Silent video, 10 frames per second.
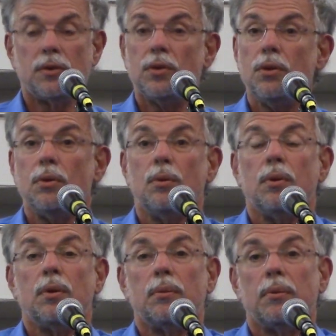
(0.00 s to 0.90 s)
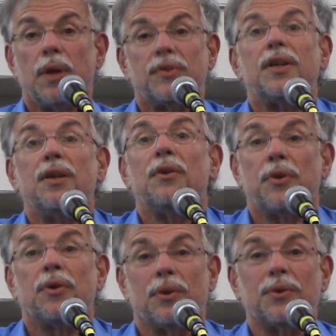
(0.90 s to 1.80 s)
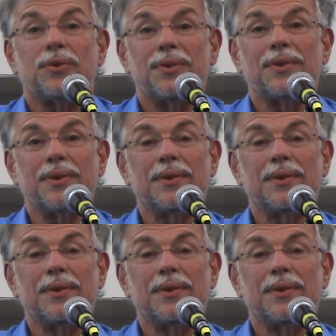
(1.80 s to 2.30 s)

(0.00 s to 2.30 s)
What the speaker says: 2, we have to heal the hurts.